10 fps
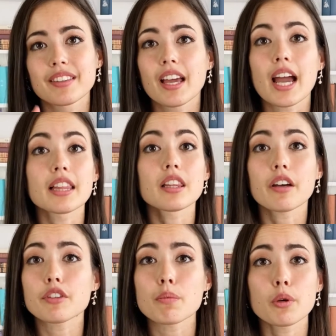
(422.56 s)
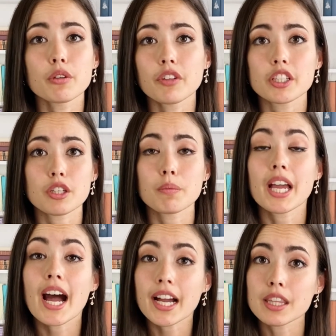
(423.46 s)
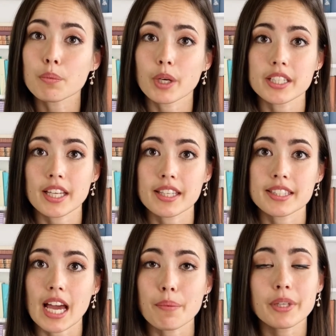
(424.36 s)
I love the motivation behind the BrainTest app,